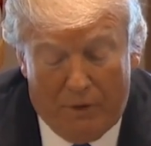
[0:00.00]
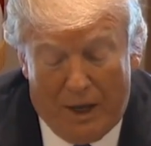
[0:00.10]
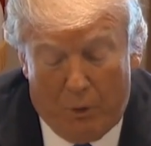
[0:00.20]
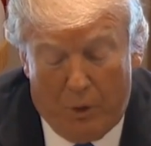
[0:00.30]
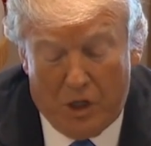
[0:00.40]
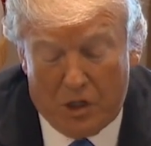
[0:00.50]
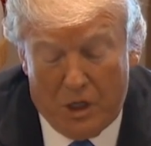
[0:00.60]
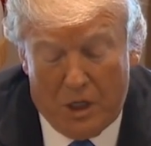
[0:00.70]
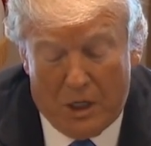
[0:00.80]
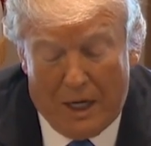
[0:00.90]
For that
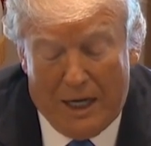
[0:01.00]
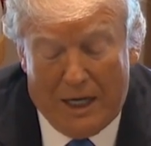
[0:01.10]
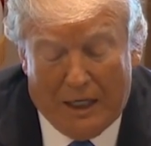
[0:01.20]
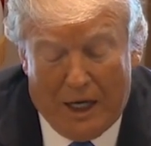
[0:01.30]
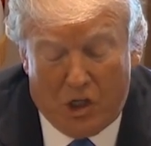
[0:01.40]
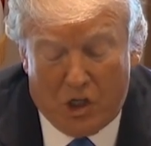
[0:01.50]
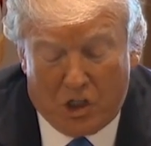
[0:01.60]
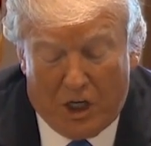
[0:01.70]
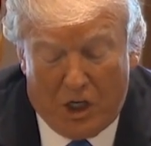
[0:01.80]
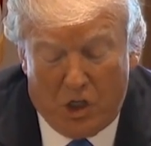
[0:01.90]
reason, any
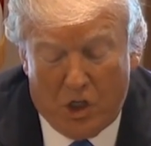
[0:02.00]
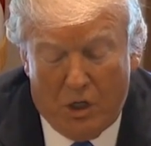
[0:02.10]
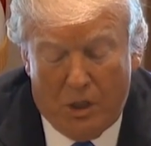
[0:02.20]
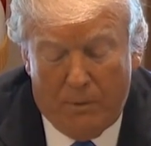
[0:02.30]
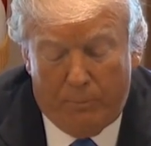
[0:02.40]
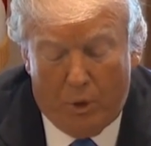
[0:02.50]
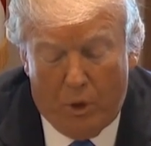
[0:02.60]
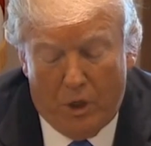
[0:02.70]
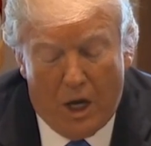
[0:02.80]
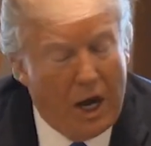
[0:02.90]
legislation
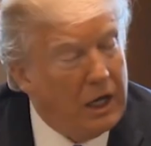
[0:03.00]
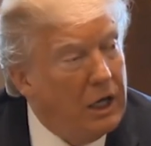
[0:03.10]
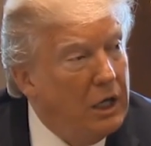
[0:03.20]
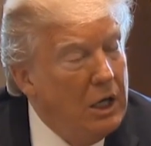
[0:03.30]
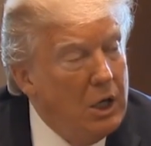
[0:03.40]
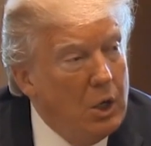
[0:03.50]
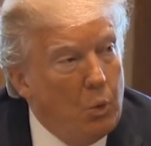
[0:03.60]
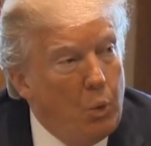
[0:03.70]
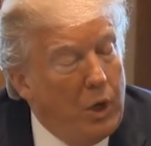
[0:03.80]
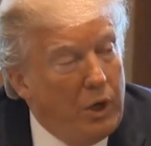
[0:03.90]
on DACA,
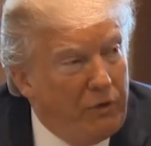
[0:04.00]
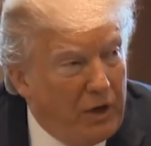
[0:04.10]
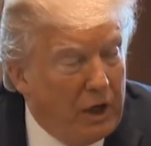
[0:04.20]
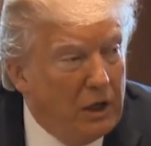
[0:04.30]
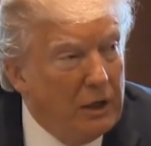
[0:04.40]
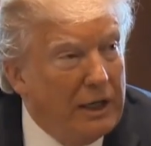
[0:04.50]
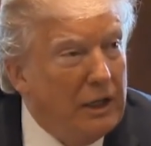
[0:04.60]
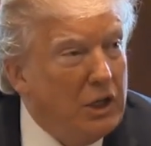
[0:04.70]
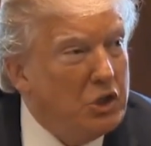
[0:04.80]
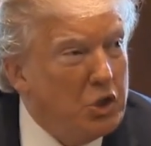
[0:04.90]
we feel, at
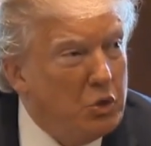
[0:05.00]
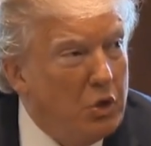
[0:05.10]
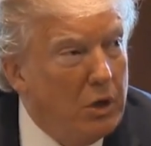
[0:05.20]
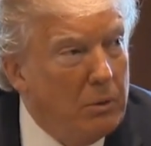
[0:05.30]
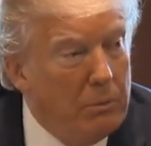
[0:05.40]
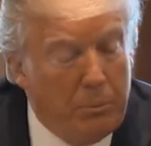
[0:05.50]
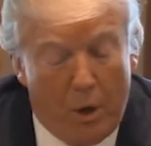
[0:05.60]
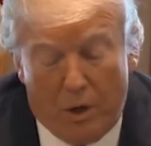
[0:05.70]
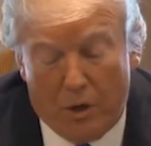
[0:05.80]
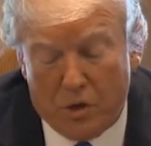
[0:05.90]
least a strong
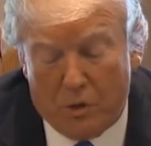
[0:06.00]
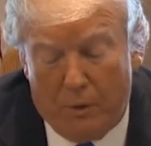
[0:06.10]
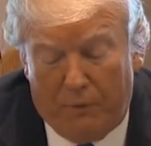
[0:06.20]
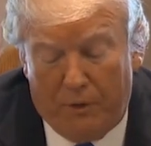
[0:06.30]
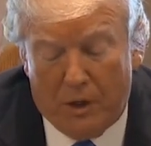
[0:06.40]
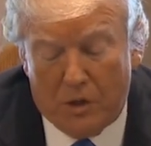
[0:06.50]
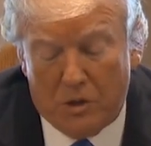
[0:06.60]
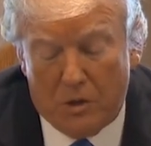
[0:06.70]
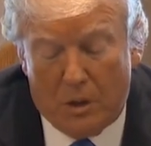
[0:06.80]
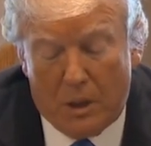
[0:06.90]
part of this group
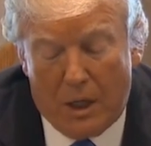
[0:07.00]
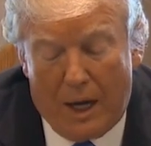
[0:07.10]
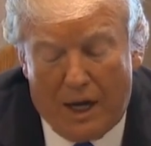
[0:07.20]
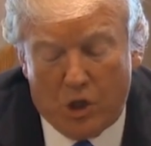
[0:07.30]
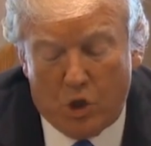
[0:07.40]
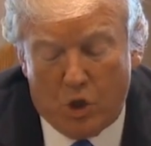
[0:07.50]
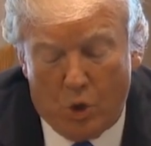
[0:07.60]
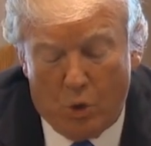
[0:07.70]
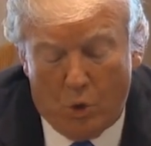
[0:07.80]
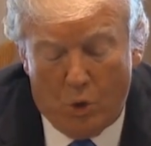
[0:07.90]
feels, has
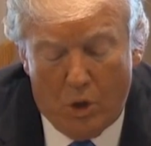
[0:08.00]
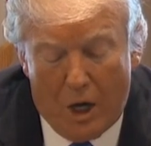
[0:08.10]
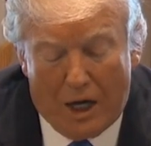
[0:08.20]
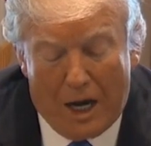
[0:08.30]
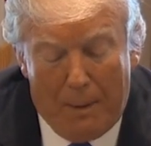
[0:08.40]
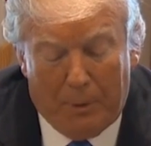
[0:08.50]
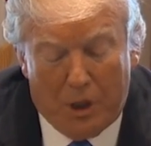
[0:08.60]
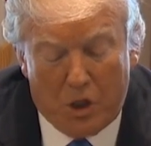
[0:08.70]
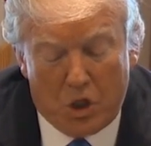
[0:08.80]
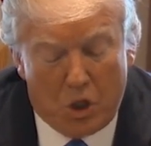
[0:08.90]
to
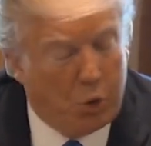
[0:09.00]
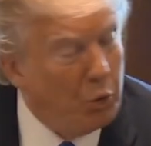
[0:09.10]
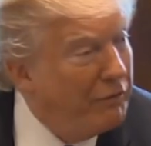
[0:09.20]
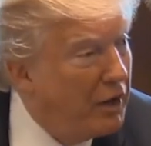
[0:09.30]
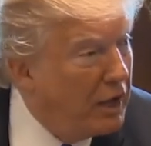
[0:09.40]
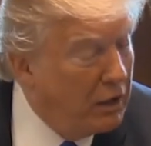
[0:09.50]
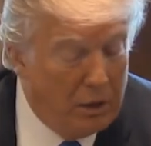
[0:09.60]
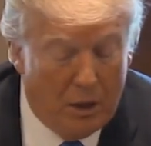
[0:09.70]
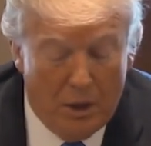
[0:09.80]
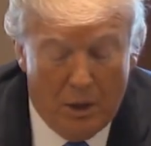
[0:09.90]
accomplish three vital